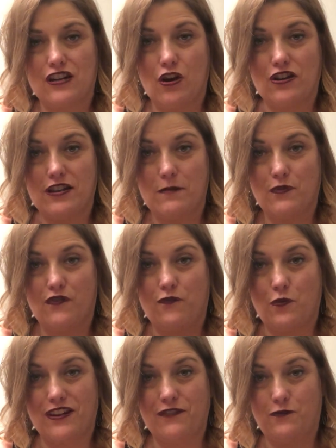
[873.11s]
Card number
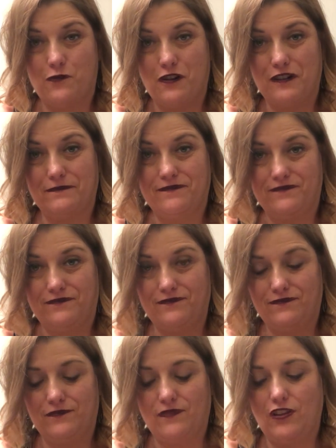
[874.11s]
44.
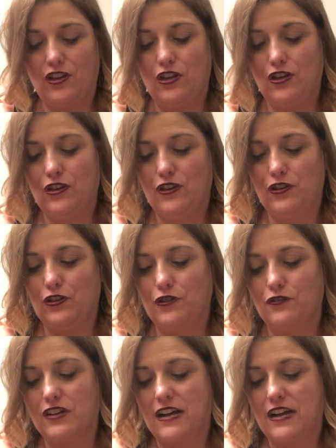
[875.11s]
Your